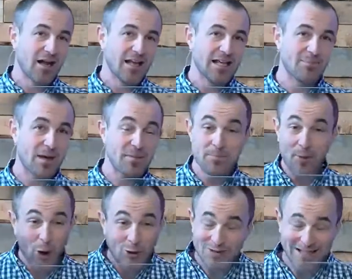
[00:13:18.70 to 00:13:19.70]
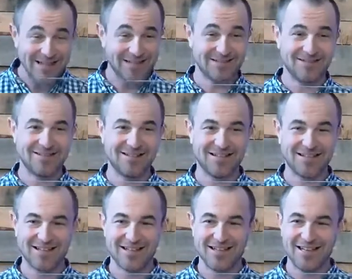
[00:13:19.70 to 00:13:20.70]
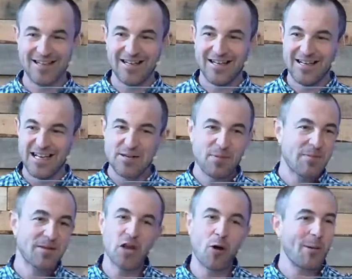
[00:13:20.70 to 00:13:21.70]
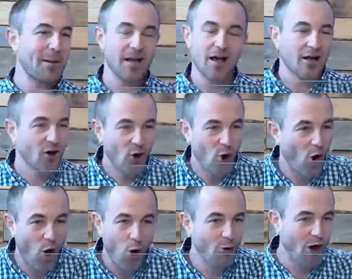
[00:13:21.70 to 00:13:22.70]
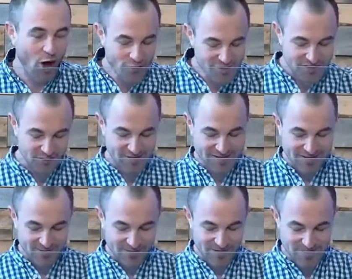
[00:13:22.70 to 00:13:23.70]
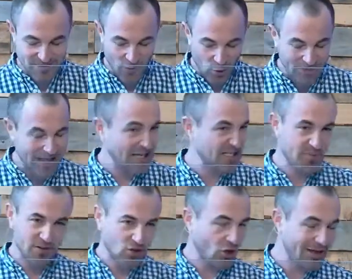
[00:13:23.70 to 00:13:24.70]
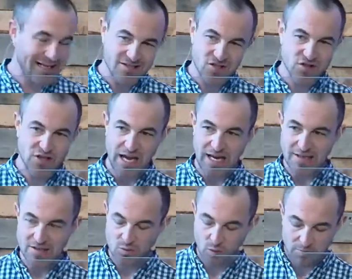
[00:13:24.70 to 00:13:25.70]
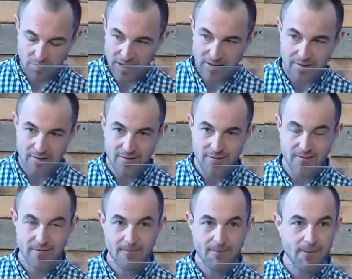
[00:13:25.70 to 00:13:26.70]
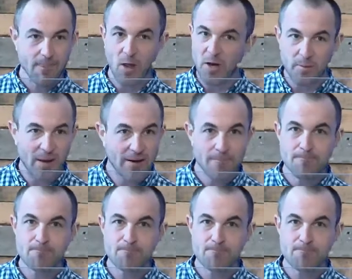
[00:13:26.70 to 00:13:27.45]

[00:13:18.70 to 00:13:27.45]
He may be balding. He may be knowing a whole host of the symptoms of old age, but God hasn't changed one bit. Not a bit.